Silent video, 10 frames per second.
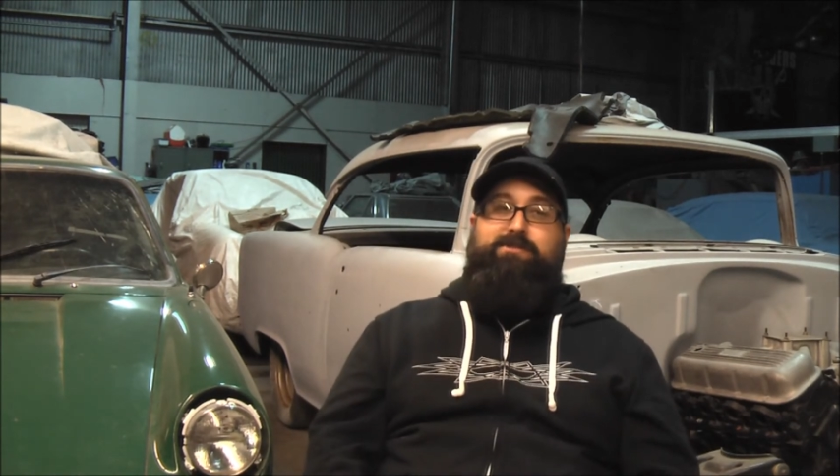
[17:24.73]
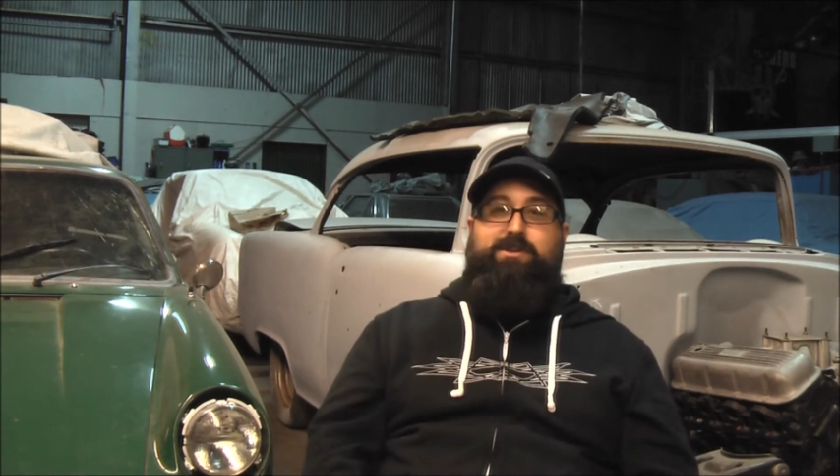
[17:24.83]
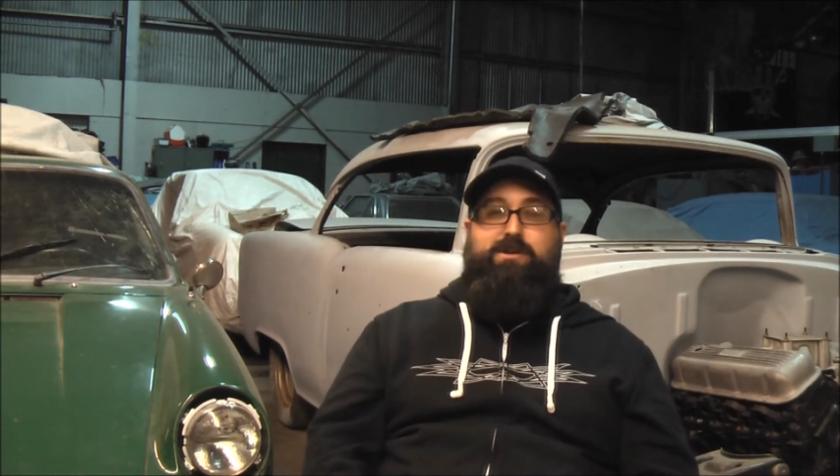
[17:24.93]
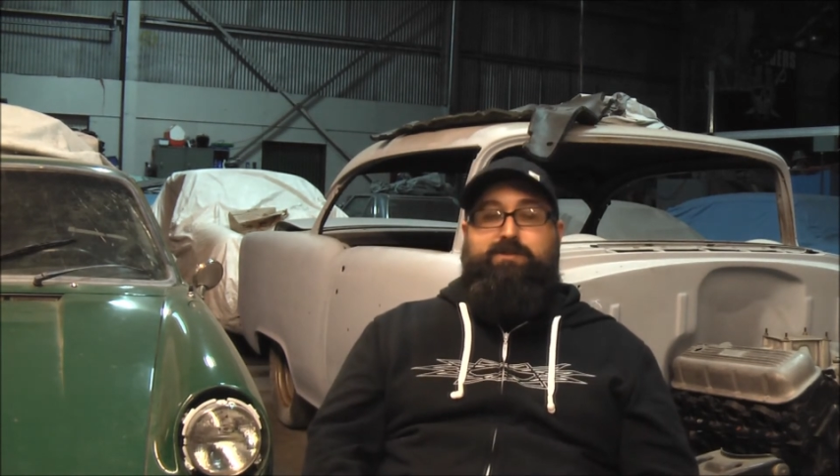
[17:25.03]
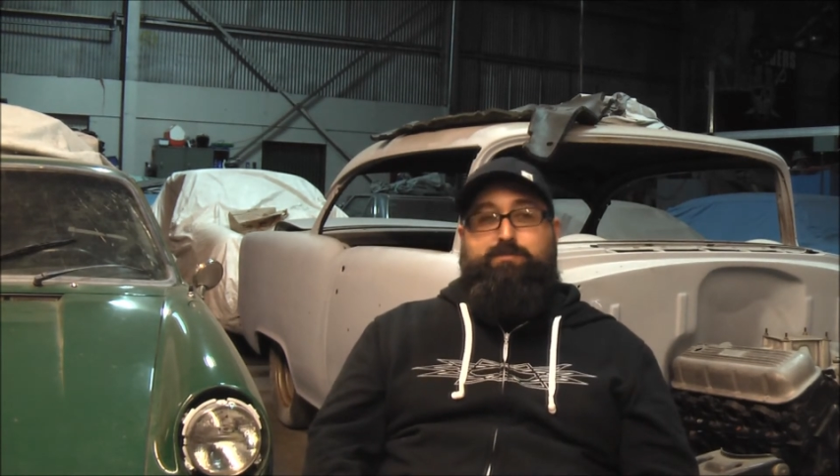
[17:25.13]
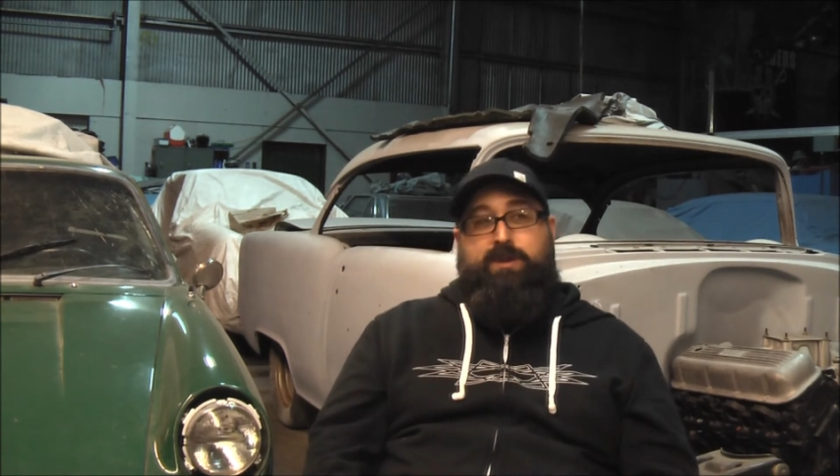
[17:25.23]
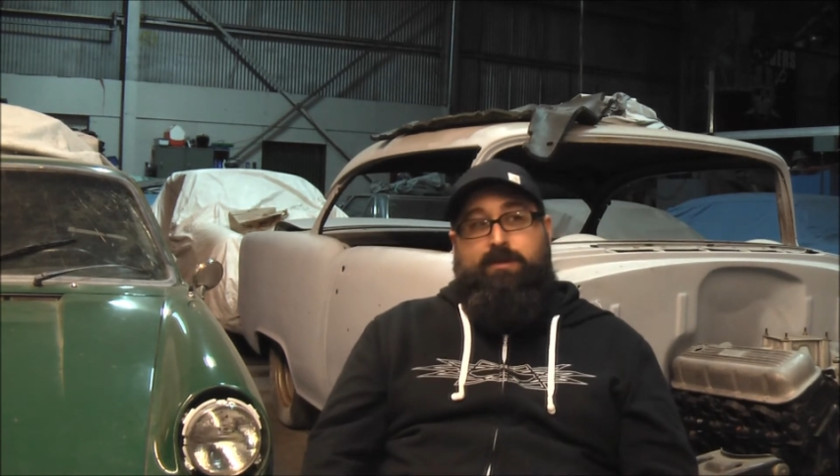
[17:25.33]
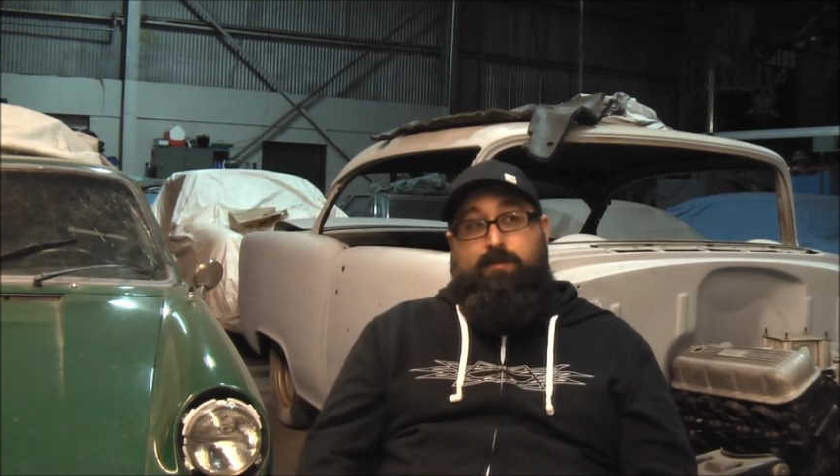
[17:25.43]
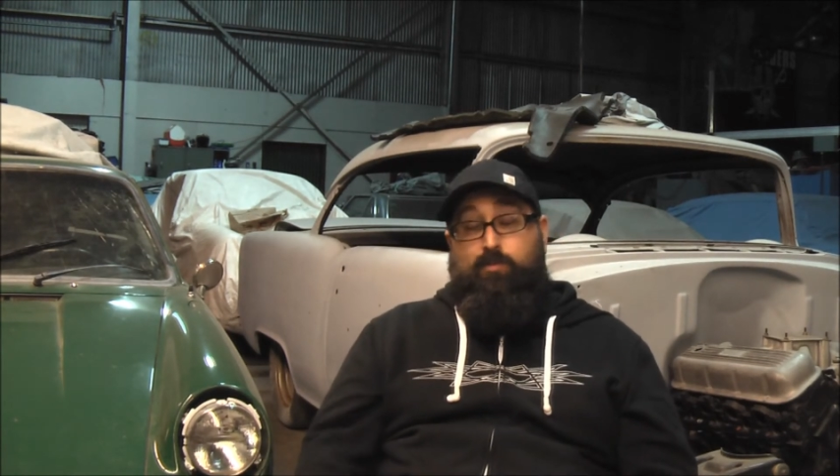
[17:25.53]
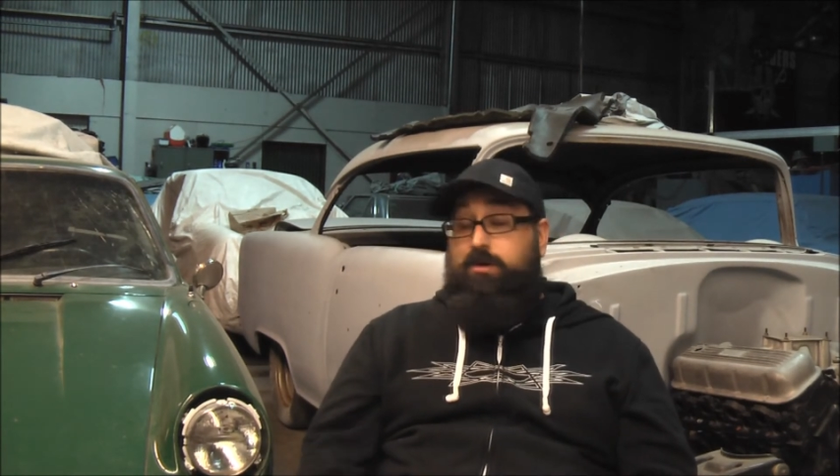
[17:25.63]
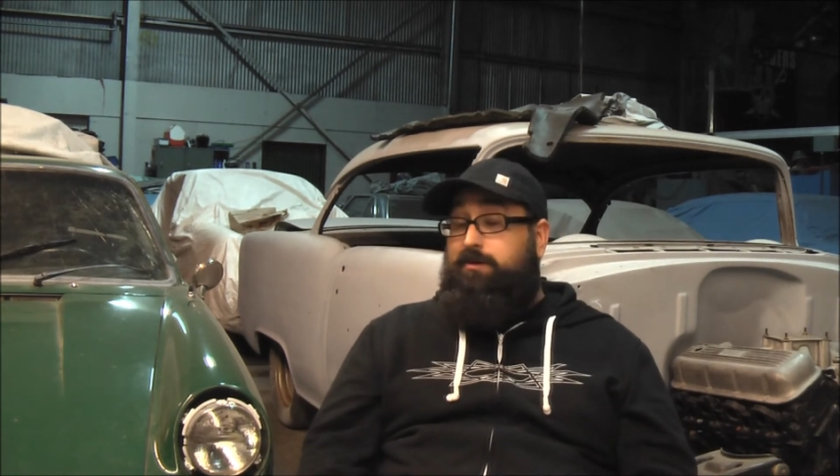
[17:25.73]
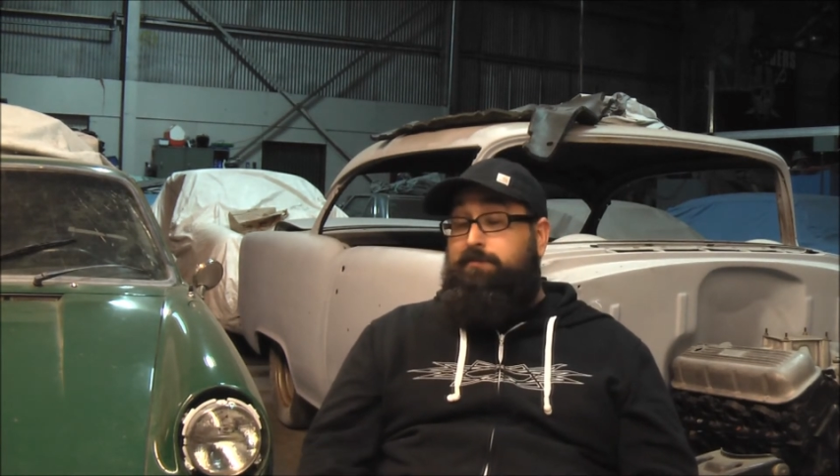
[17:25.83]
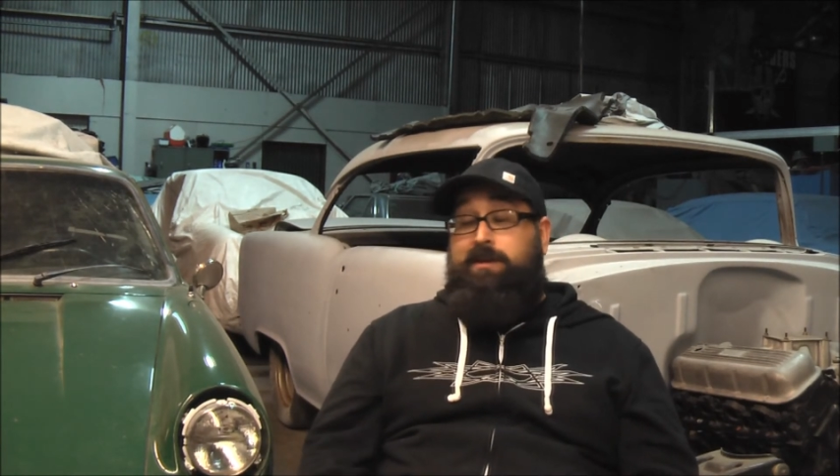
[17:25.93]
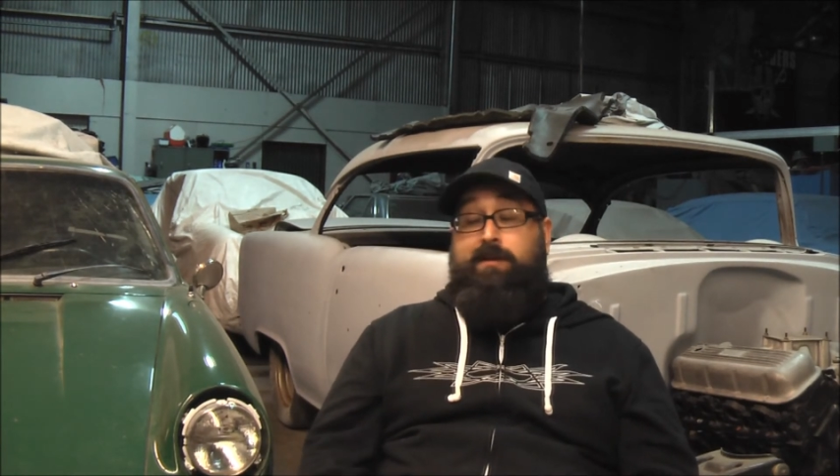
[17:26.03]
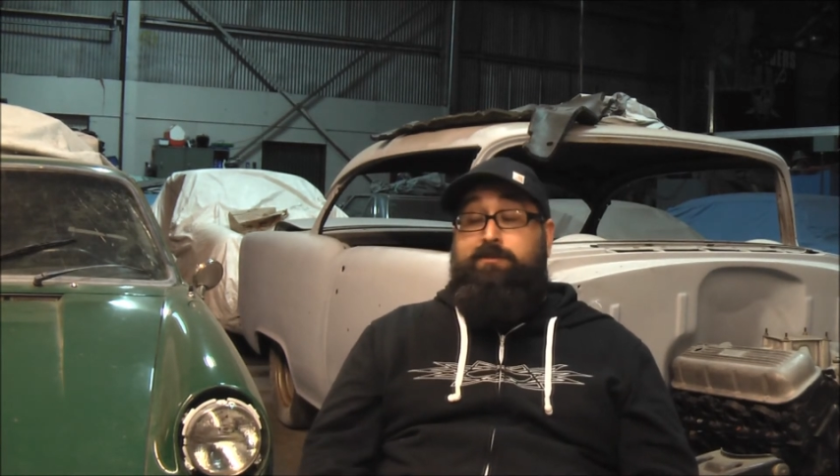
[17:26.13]
nervous, but it worked,
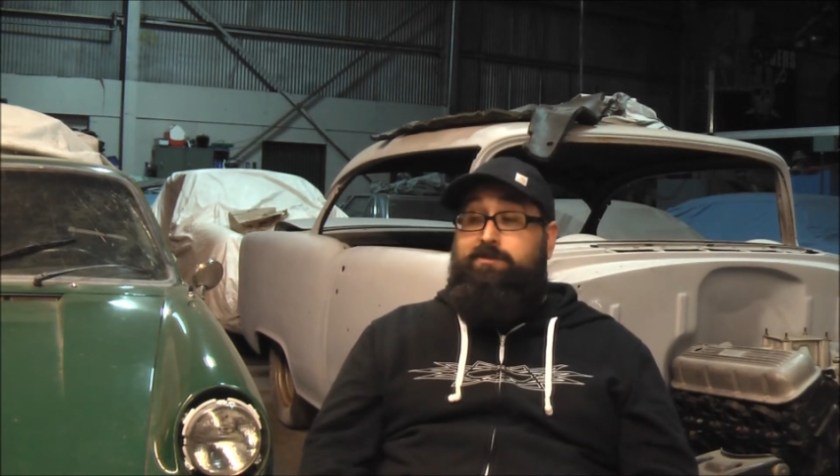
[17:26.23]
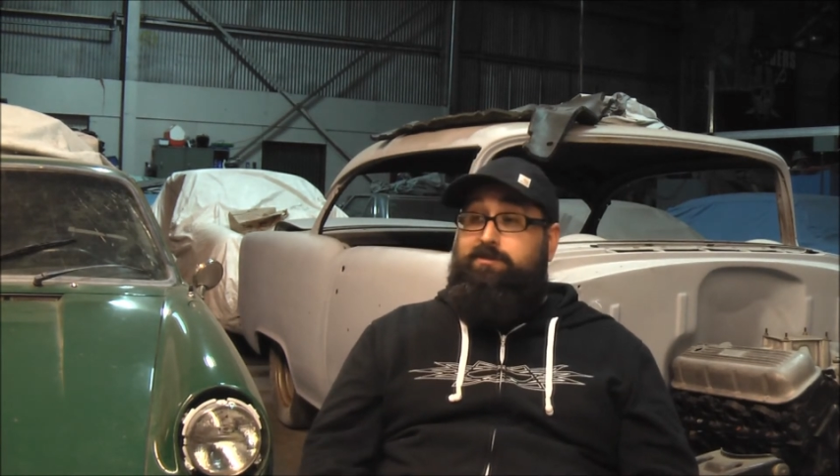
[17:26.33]
man. It